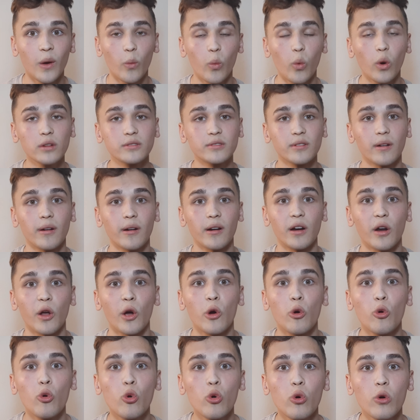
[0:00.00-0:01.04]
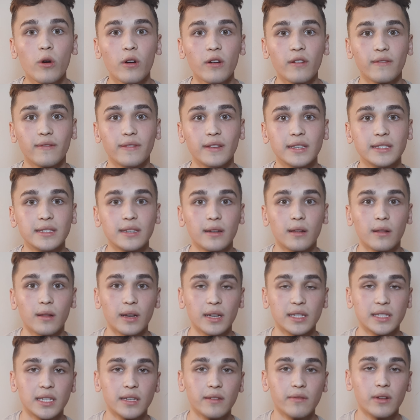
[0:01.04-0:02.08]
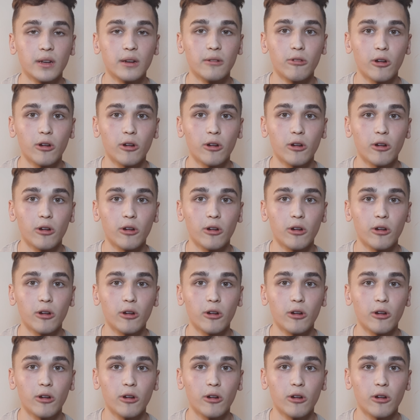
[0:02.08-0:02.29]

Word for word: What are WHO physical activity